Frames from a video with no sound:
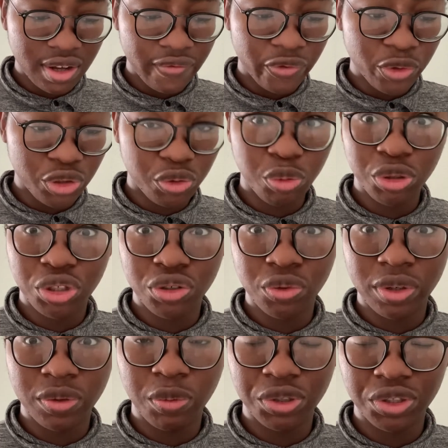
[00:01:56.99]
which
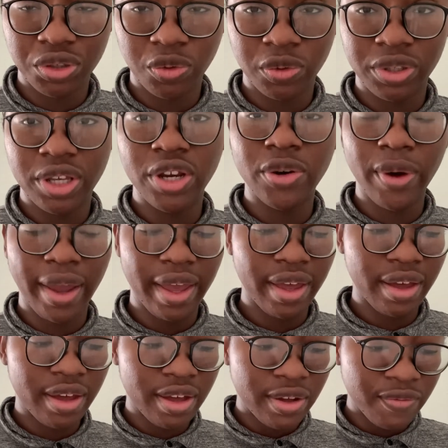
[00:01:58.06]
was a really great
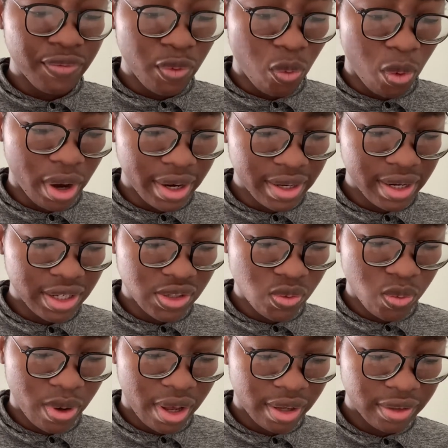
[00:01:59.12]
one as
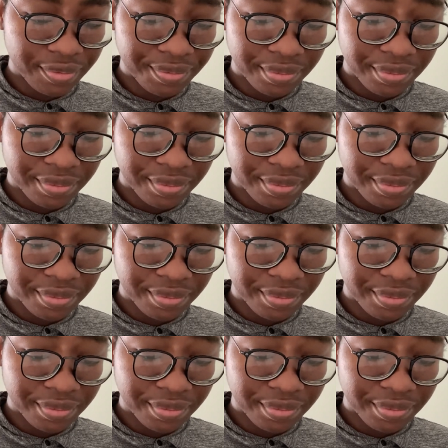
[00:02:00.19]
well.